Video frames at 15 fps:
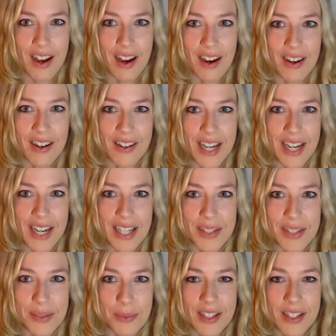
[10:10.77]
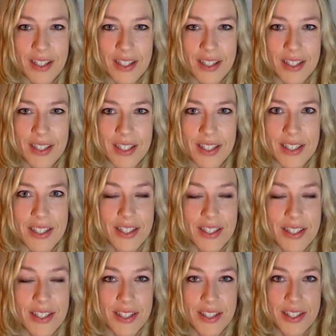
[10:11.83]
Our next one,
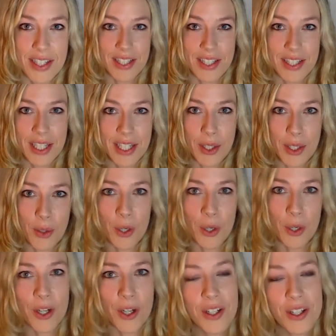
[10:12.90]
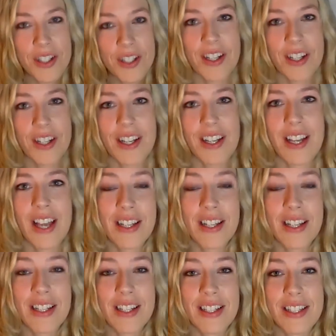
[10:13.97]
it's just a single word,
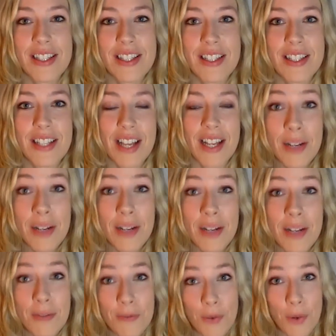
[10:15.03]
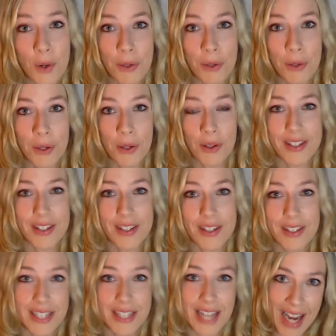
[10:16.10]
and it's an informal
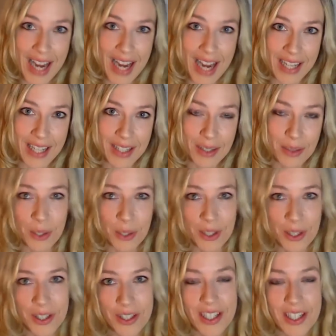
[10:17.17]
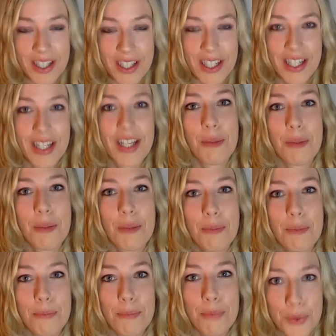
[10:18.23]
slang word,
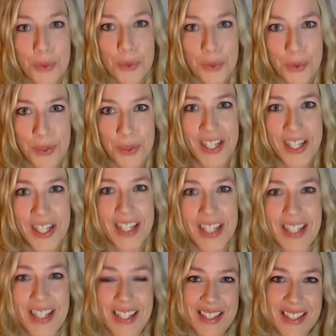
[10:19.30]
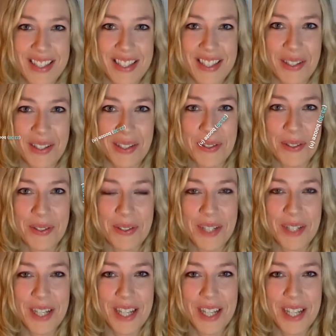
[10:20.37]
booze. So